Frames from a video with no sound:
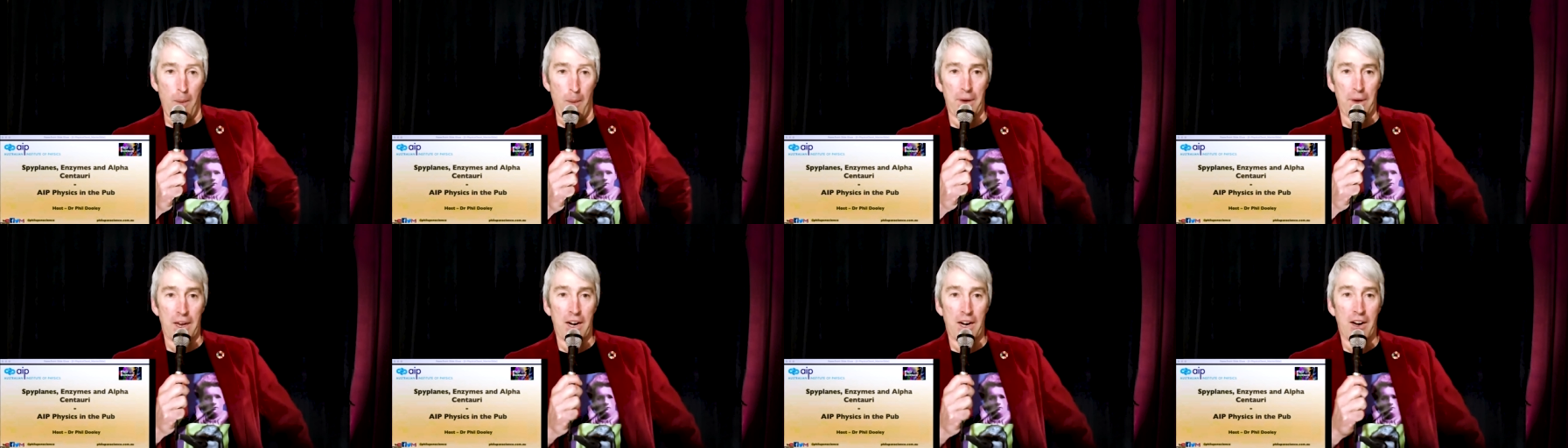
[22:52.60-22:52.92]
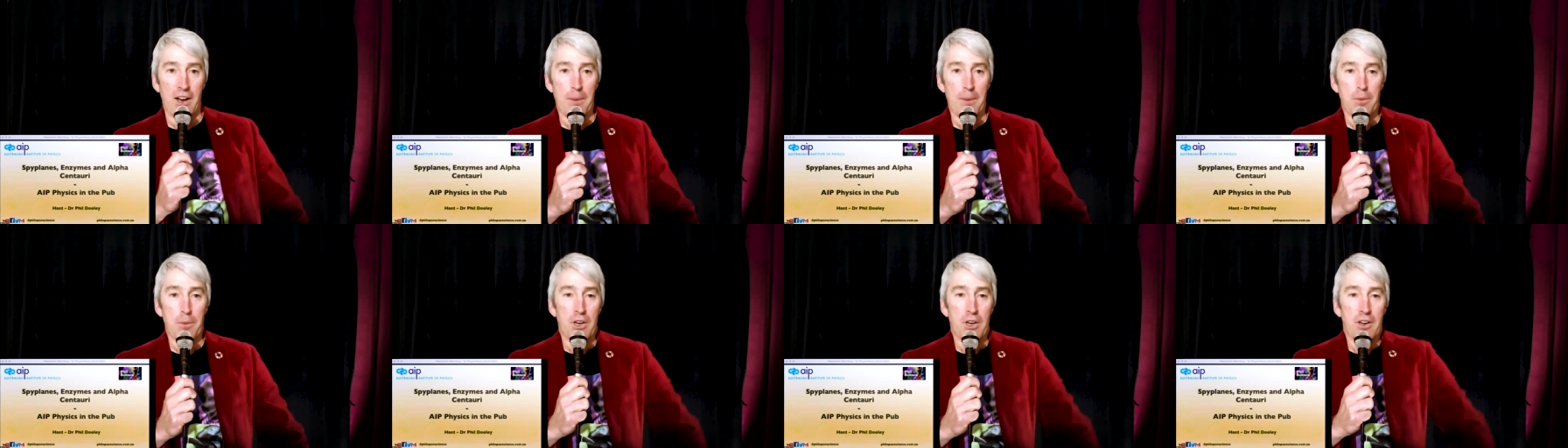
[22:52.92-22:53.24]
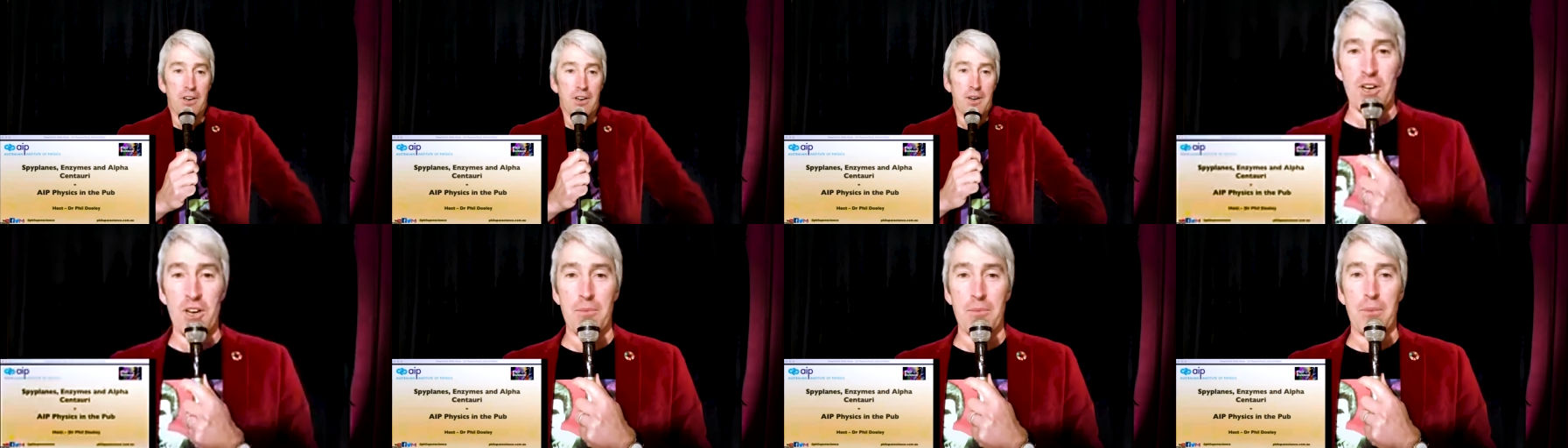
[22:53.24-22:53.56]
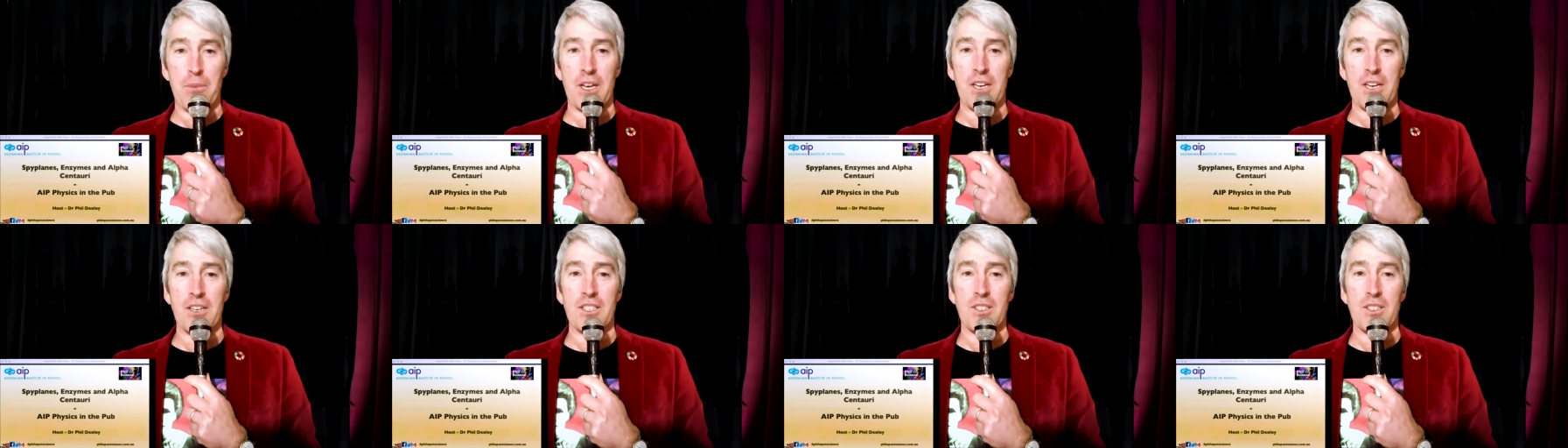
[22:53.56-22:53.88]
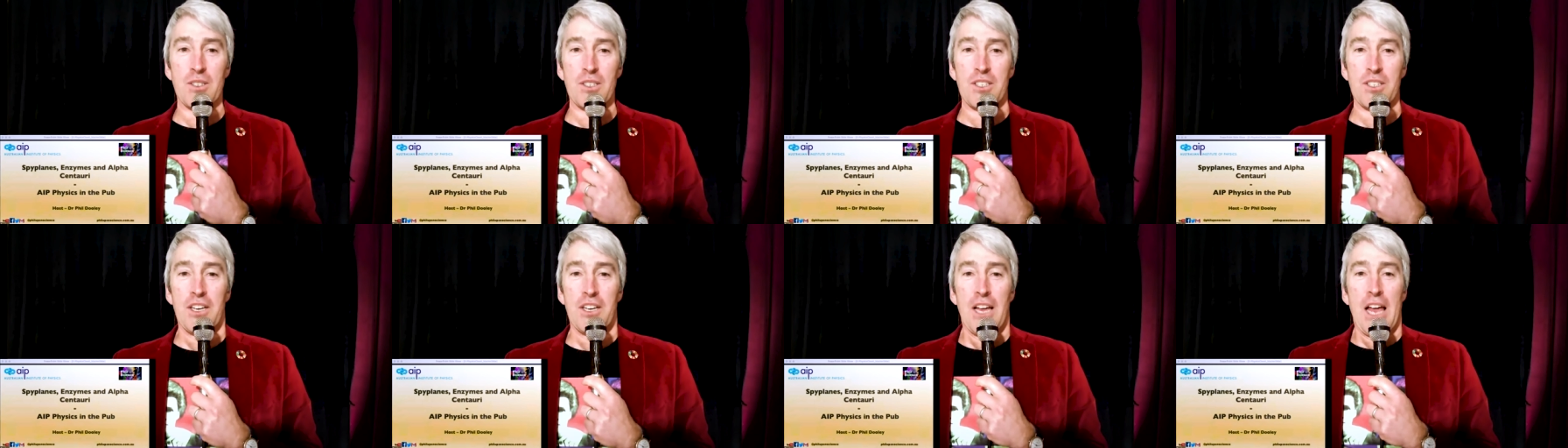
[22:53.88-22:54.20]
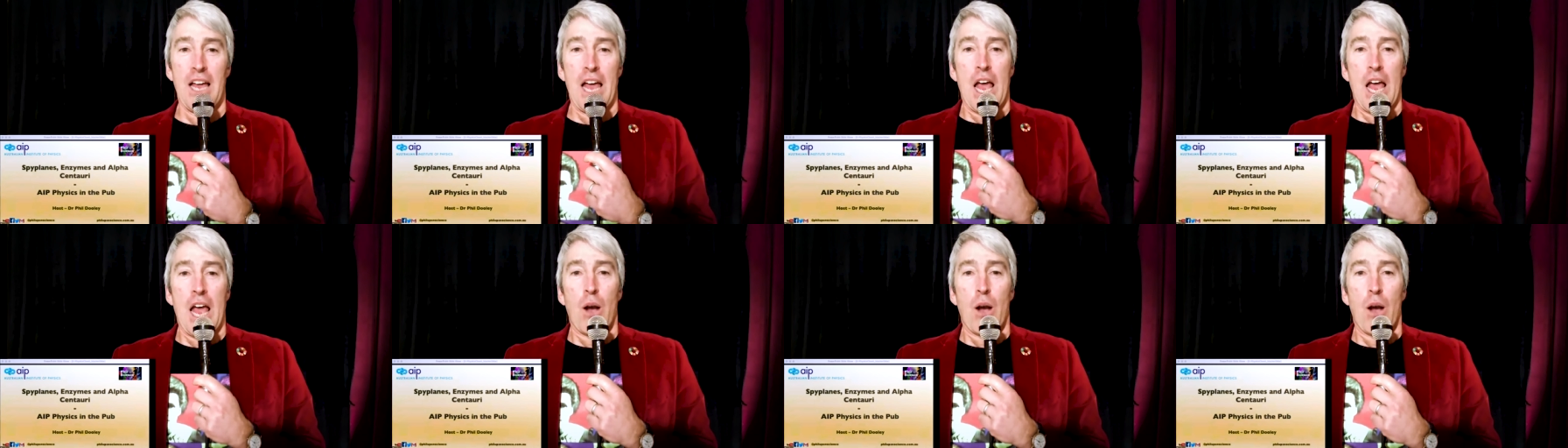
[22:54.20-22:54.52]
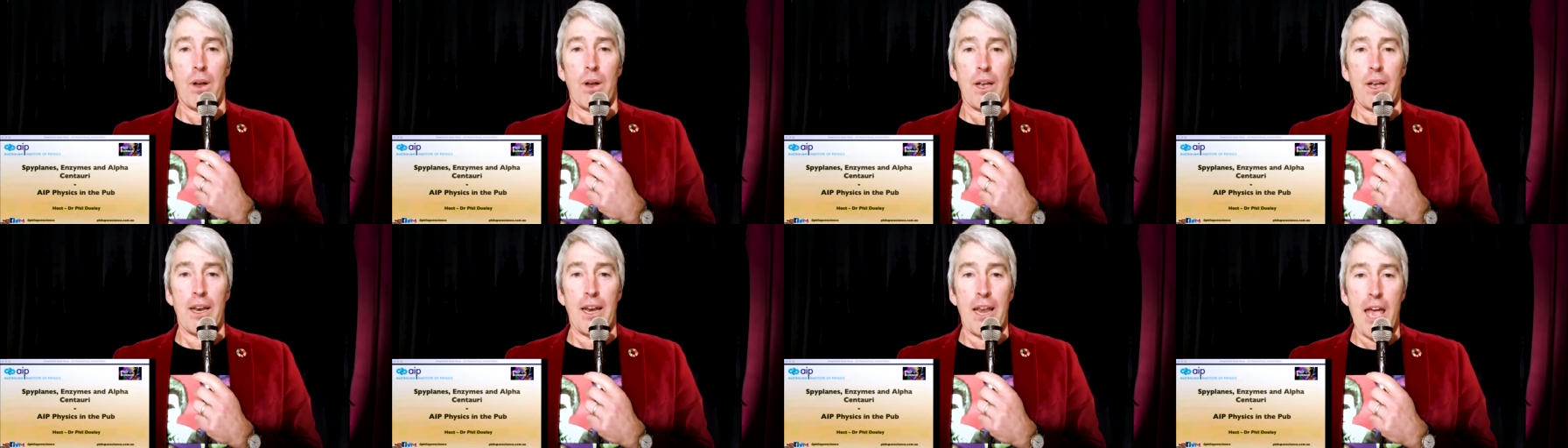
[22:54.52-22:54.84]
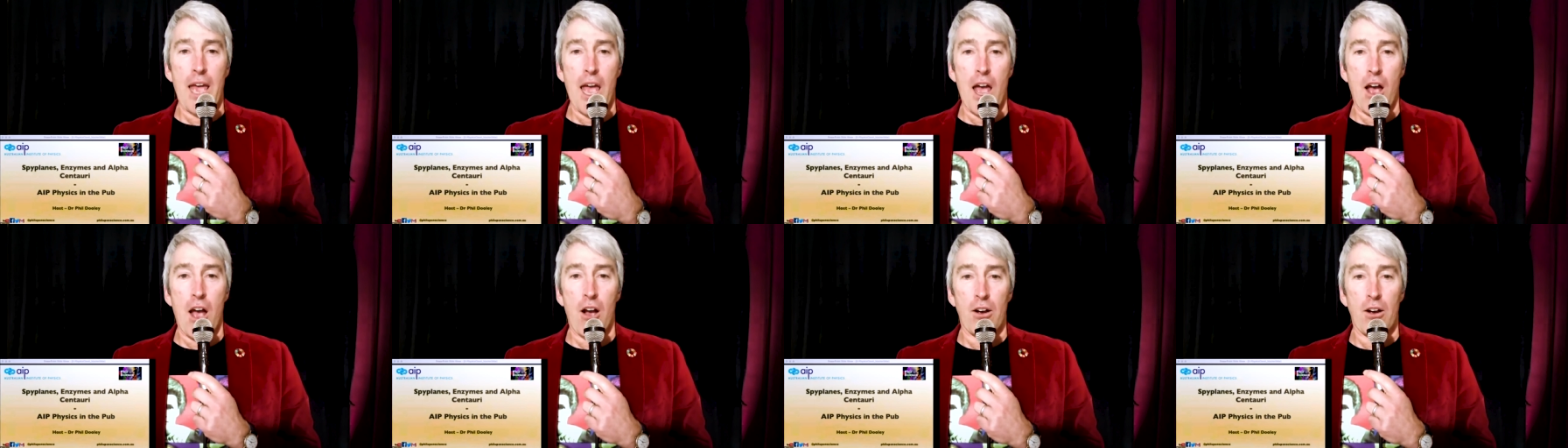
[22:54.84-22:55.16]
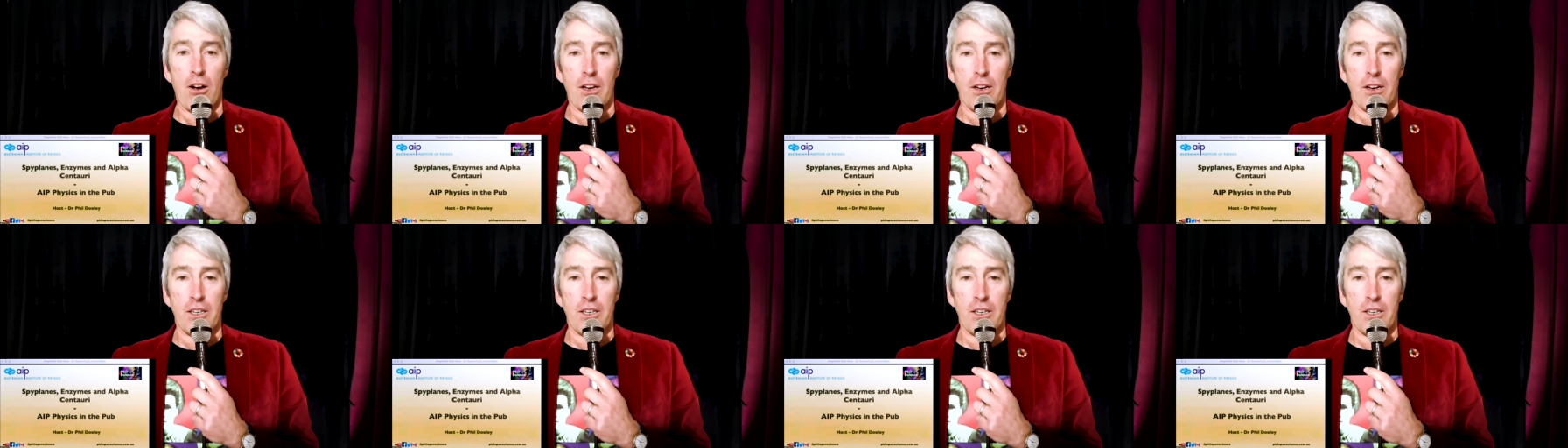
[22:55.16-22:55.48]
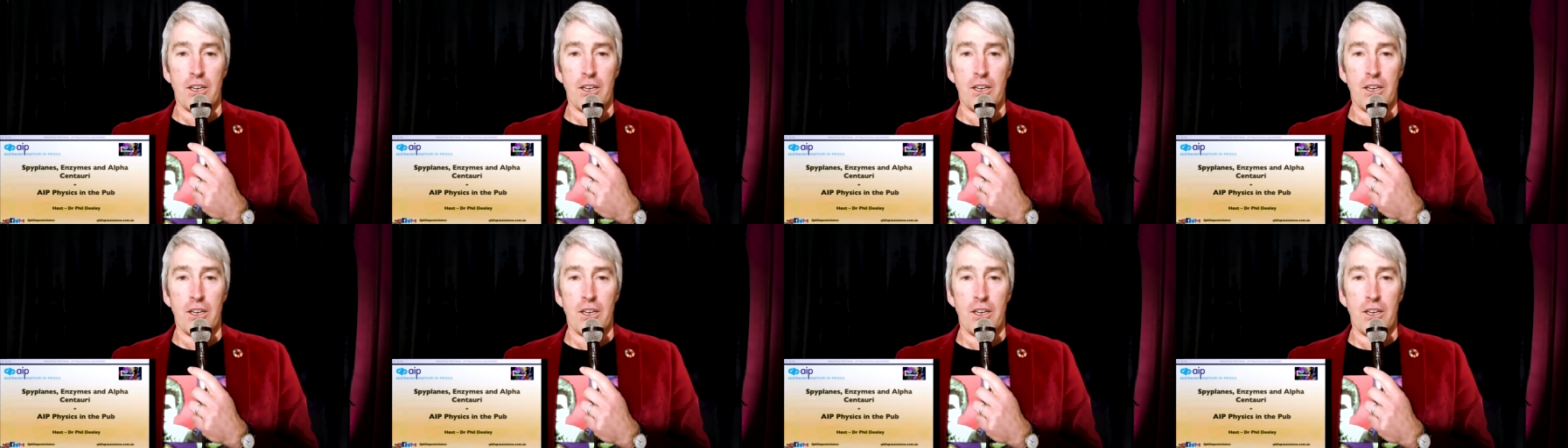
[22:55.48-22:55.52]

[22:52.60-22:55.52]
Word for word: to I'm going to call it. We've got to we've got to move on because